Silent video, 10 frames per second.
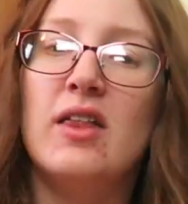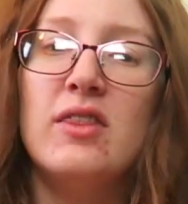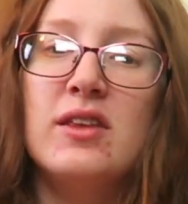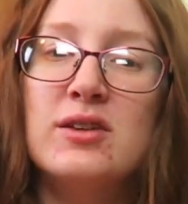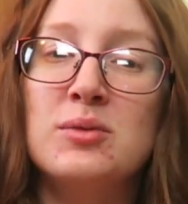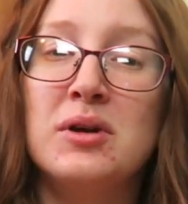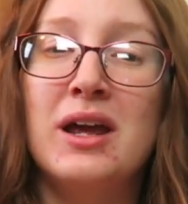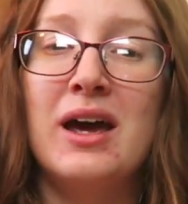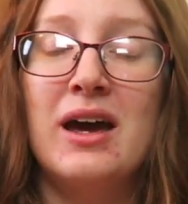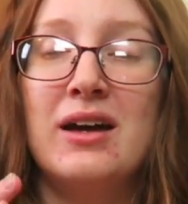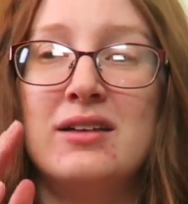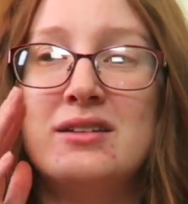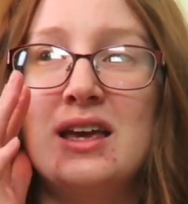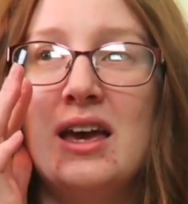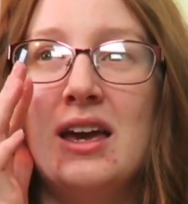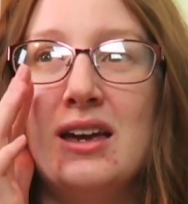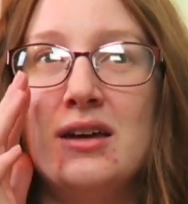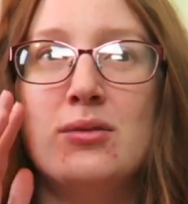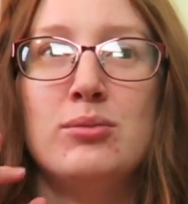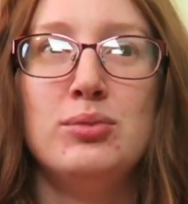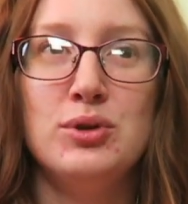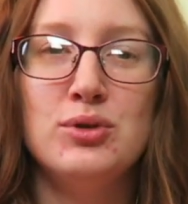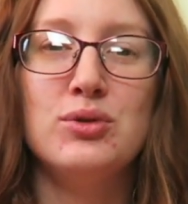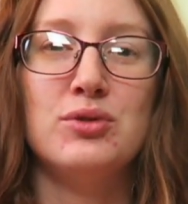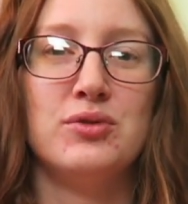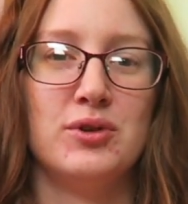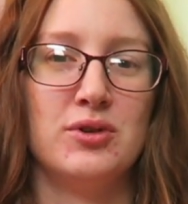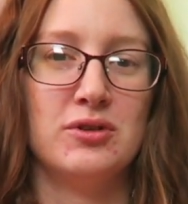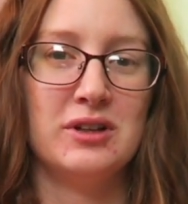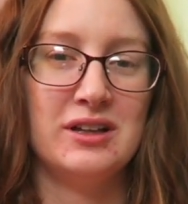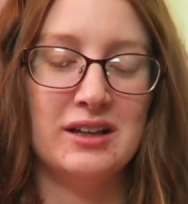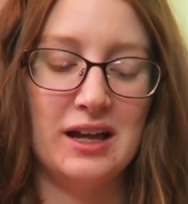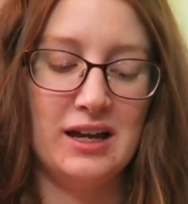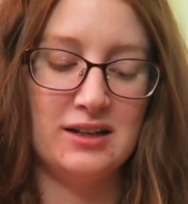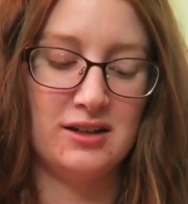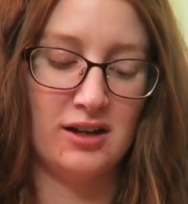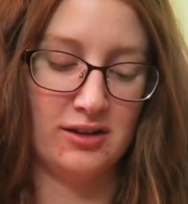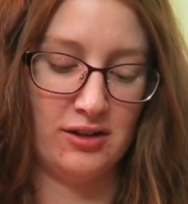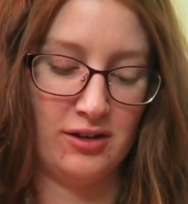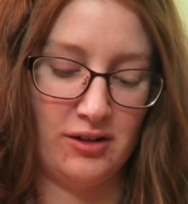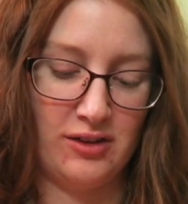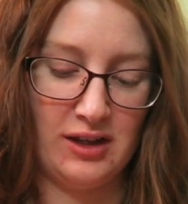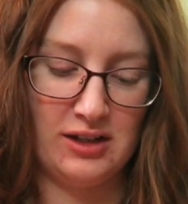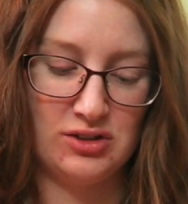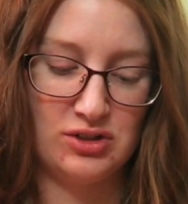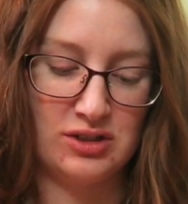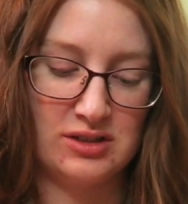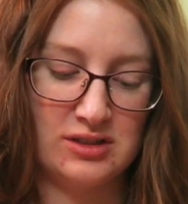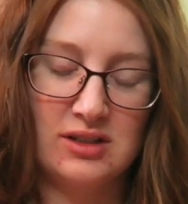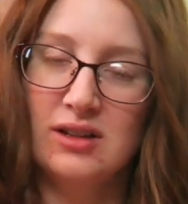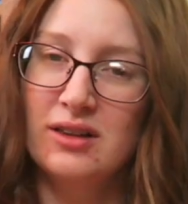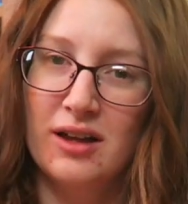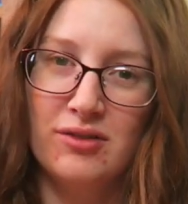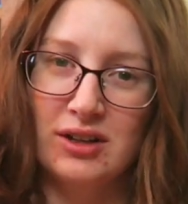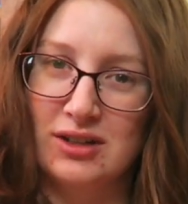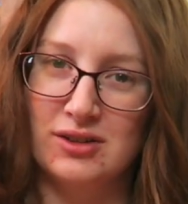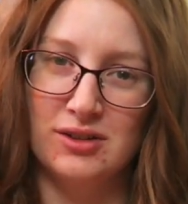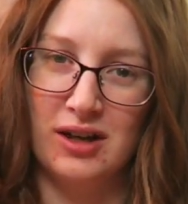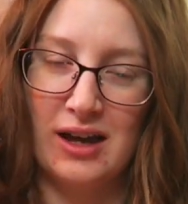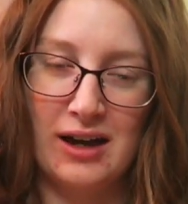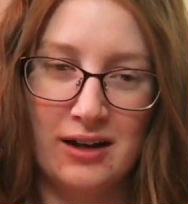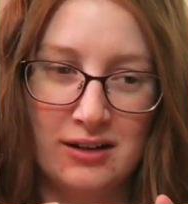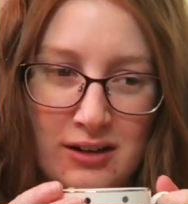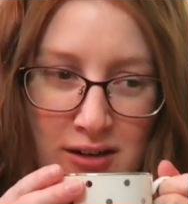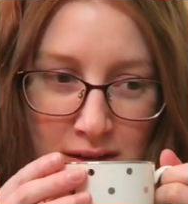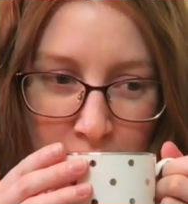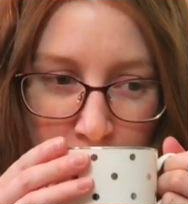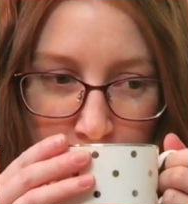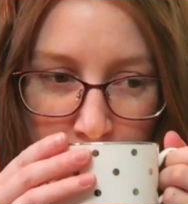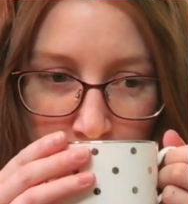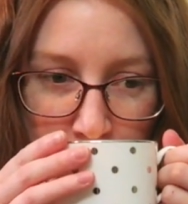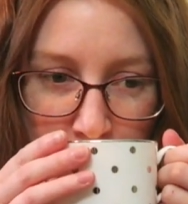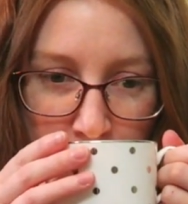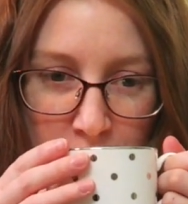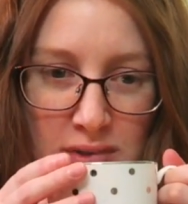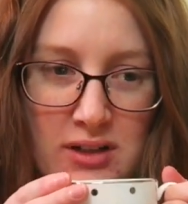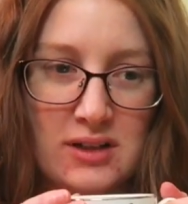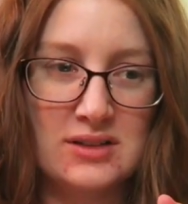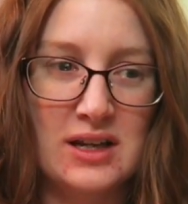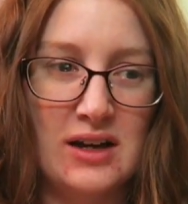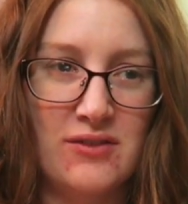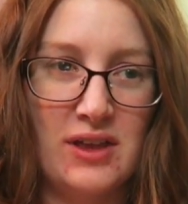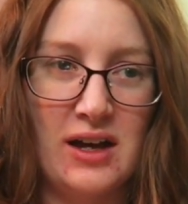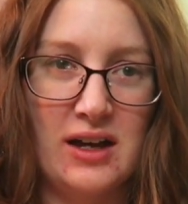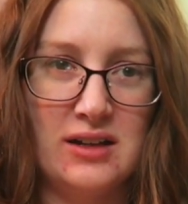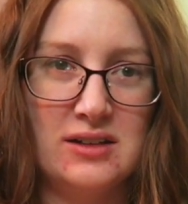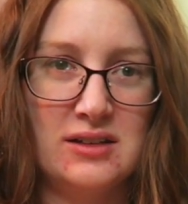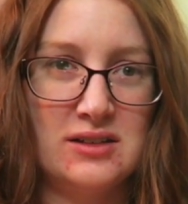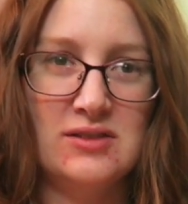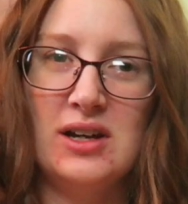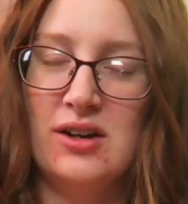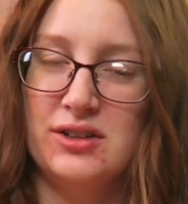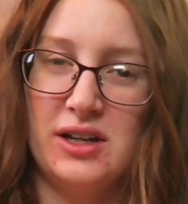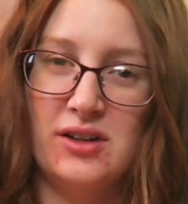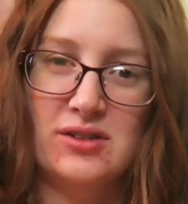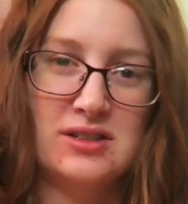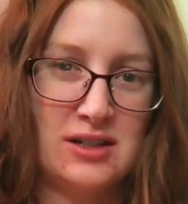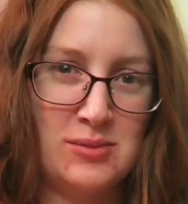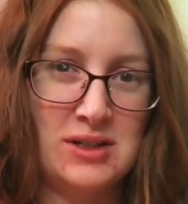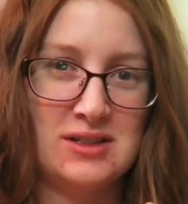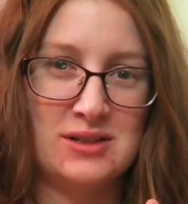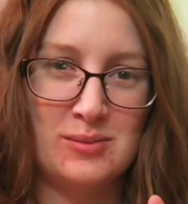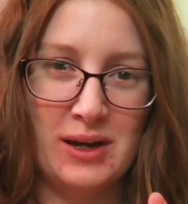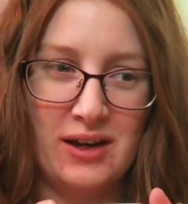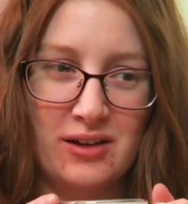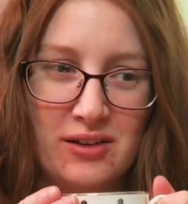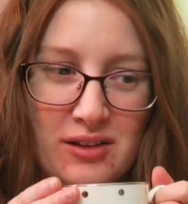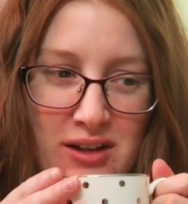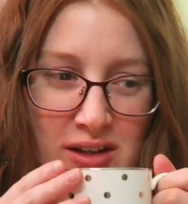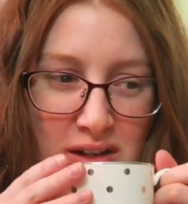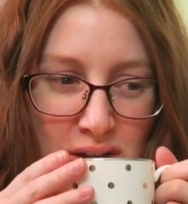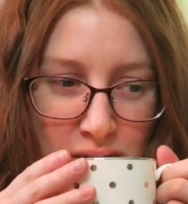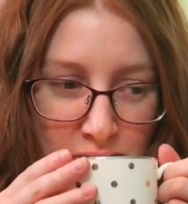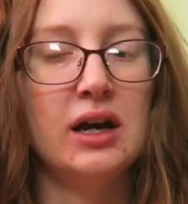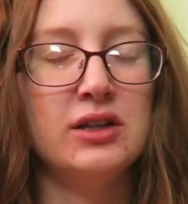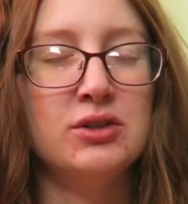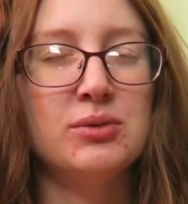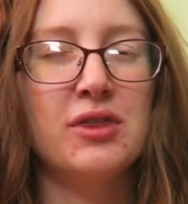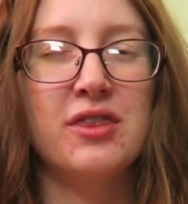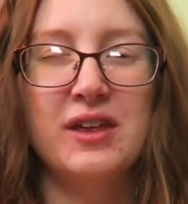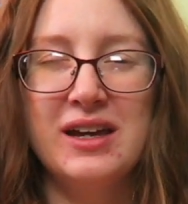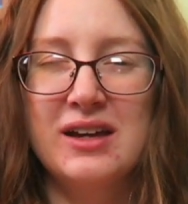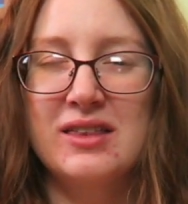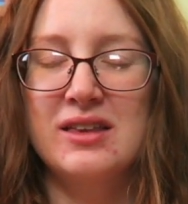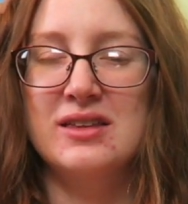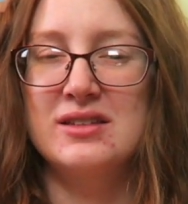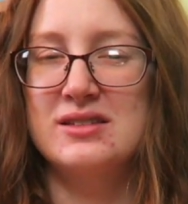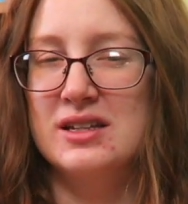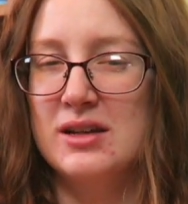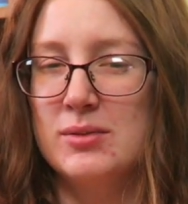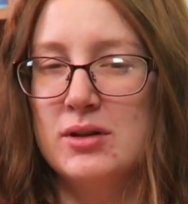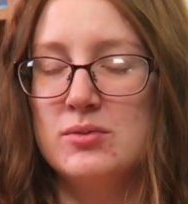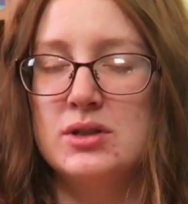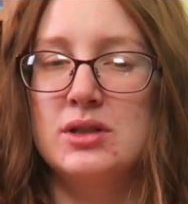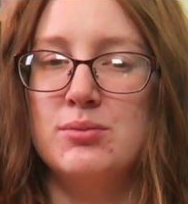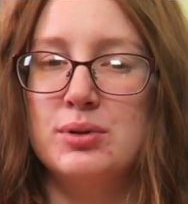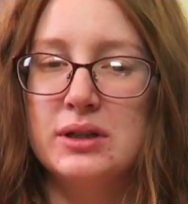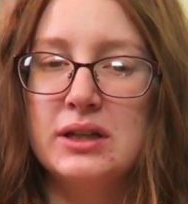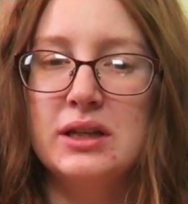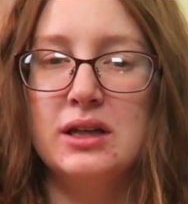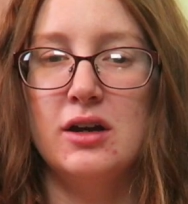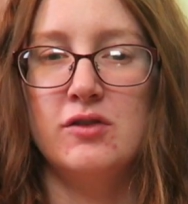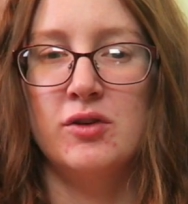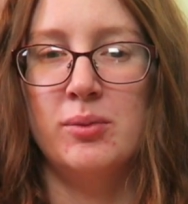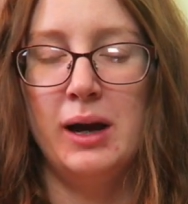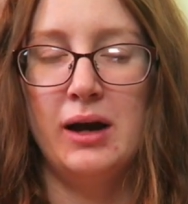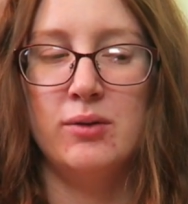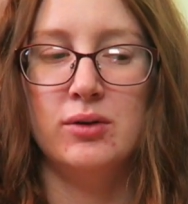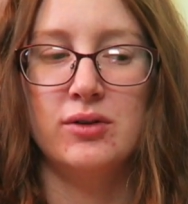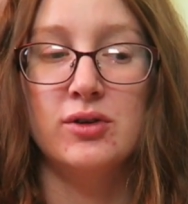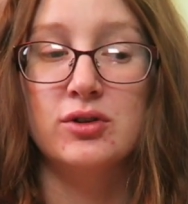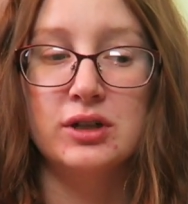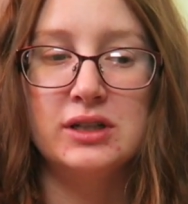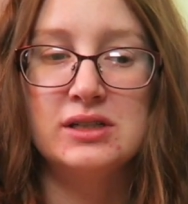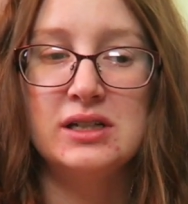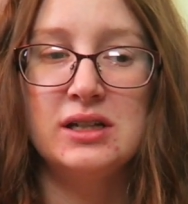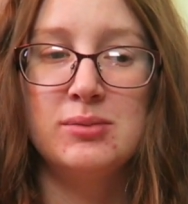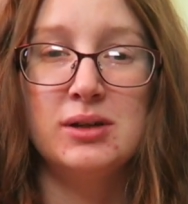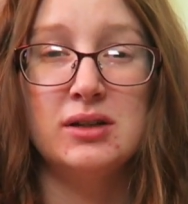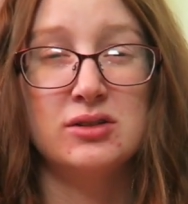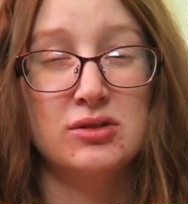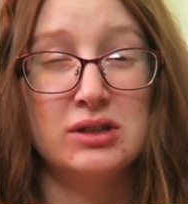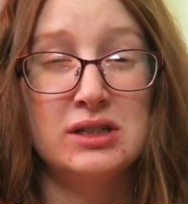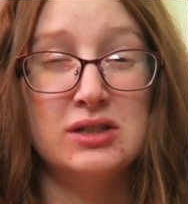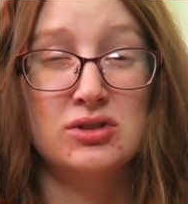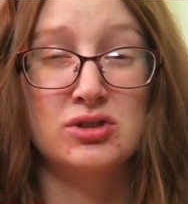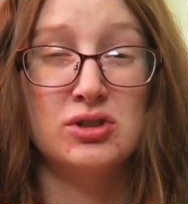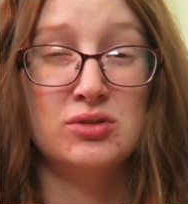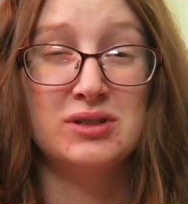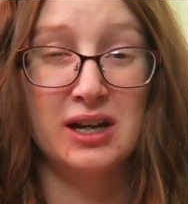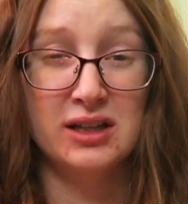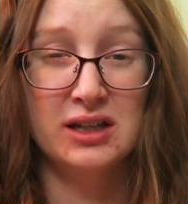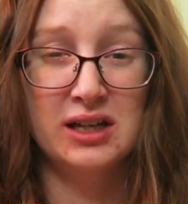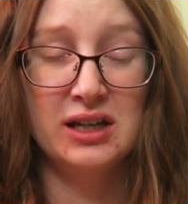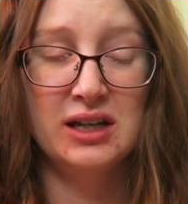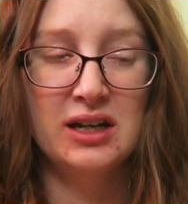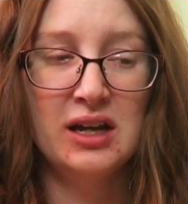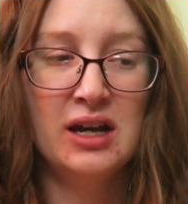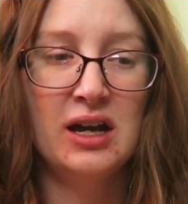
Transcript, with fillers: and this one has a beautiful light color that is just lovely to look at it does have that telltale cinnamon smell. And you would think that the cinnamon would completely overpower the green tea because green teas are so delicate,